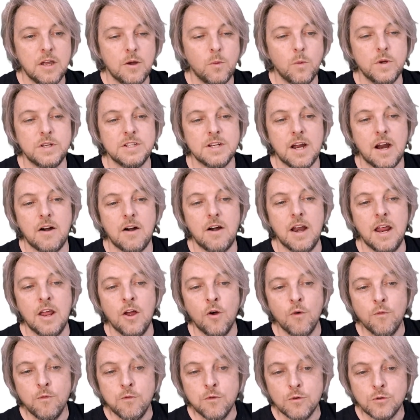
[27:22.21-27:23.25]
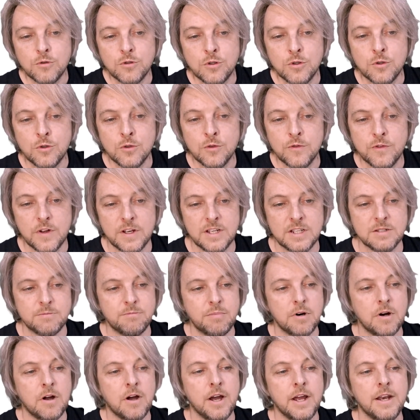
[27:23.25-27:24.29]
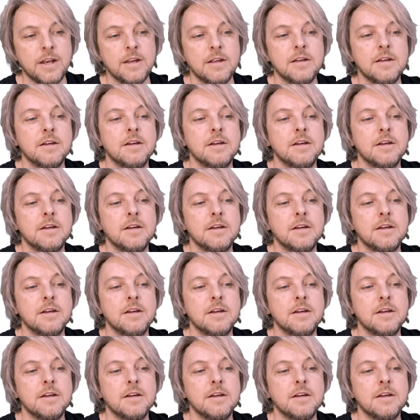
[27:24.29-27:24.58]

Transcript: which are a helpful tool for his bride